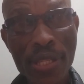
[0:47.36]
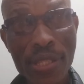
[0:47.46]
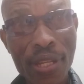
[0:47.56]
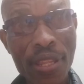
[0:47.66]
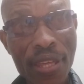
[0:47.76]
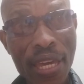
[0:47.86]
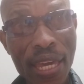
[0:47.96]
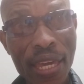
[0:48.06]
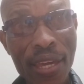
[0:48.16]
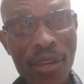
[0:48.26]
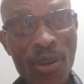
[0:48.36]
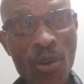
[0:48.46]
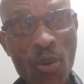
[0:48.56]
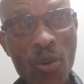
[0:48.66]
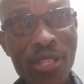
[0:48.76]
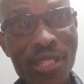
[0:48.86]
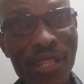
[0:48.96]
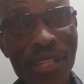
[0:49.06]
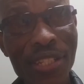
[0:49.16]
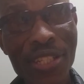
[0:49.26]
are still there, who are
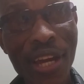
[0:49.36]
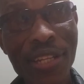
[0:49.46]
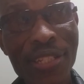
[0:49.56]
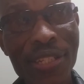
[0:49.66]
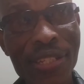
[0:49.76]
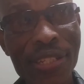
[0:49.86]
still in charge.